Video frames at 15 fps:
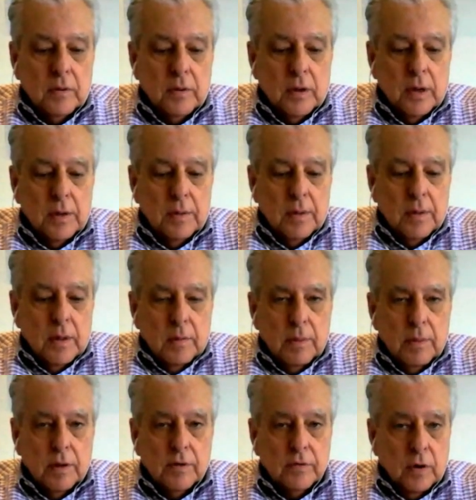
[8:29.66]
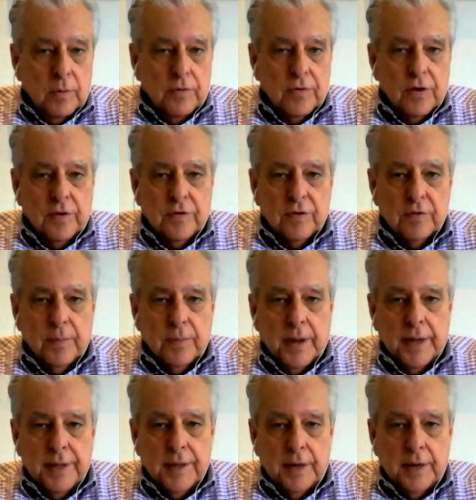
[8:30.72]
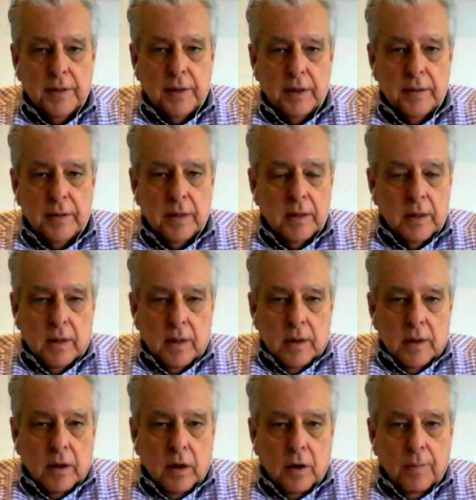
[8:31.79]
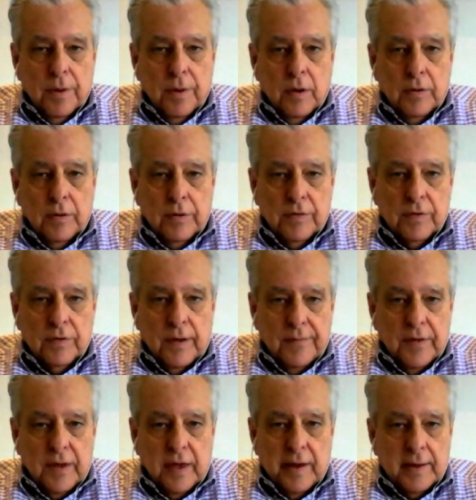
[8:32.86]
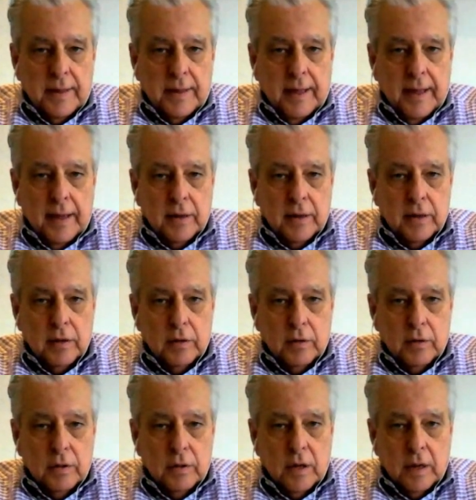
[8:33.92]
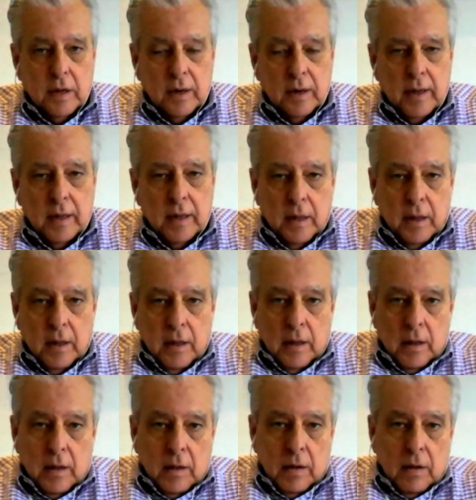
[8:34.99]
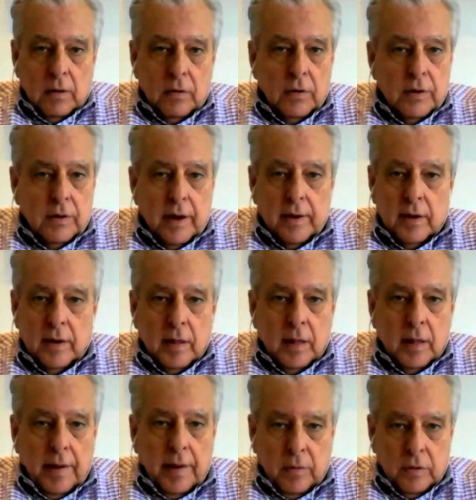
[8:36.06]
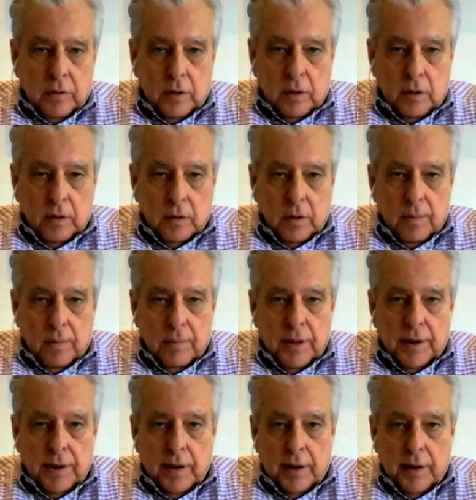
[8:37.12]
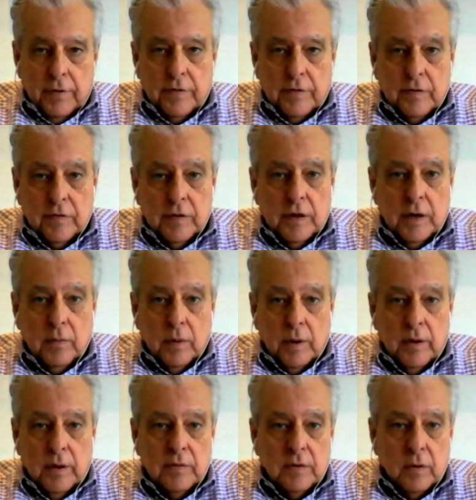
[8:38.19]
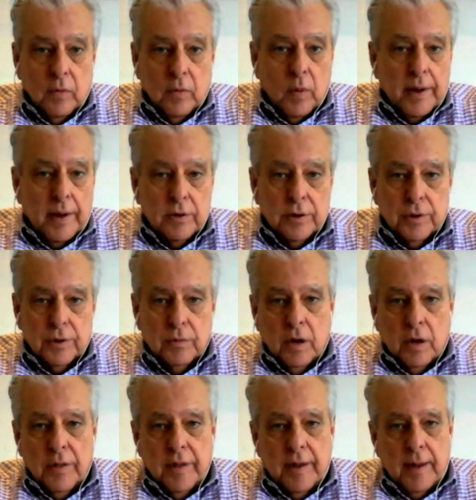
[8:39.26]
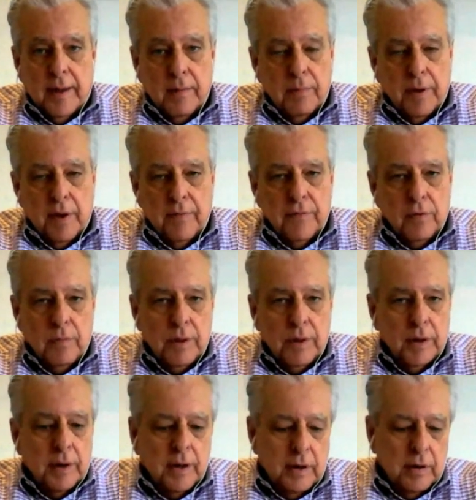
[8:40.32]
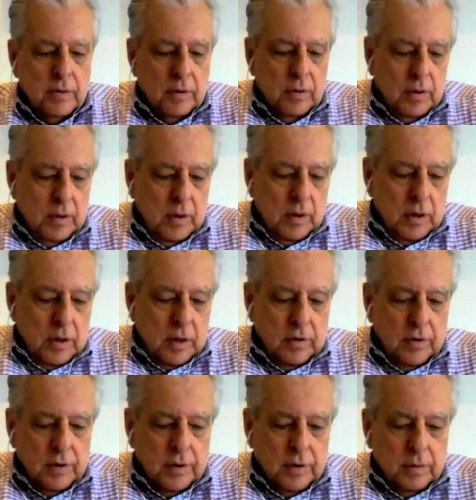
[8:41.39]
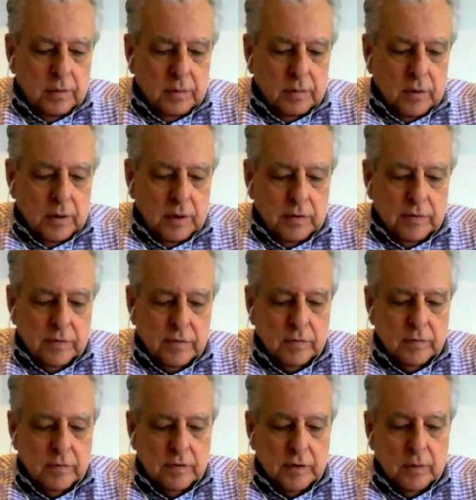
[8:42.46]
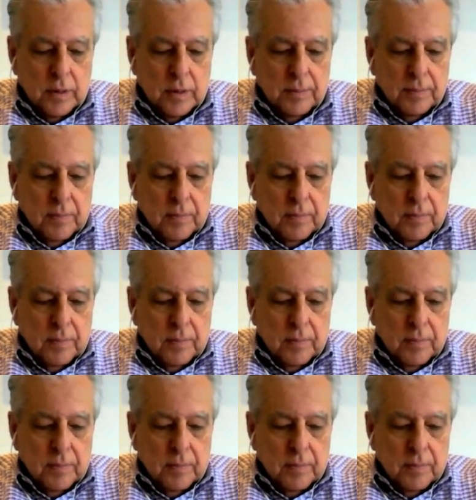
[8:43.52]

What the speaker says: okay? Because arbitration is binding, and the home builders have taken the attitude that, hey, you're not going to like what the mediator says anyway, so why go through all that, pay for a mediator, and you're going to go ahead and sue us anyway.